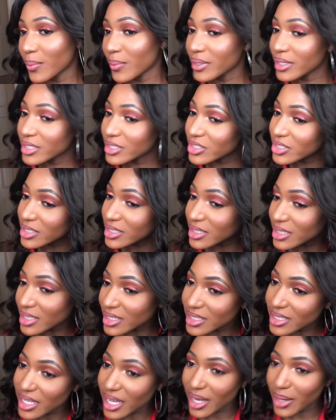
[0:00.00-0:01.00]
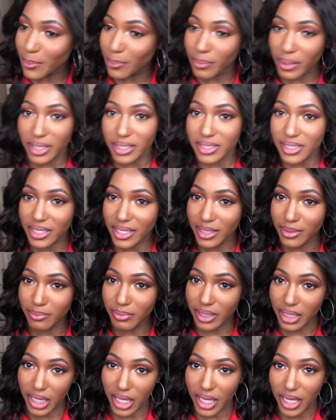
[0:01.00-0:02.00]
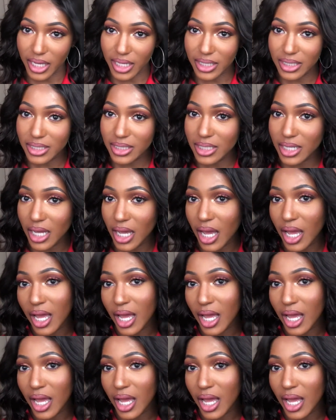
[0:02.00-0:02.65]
It just looks kind of basic and bland.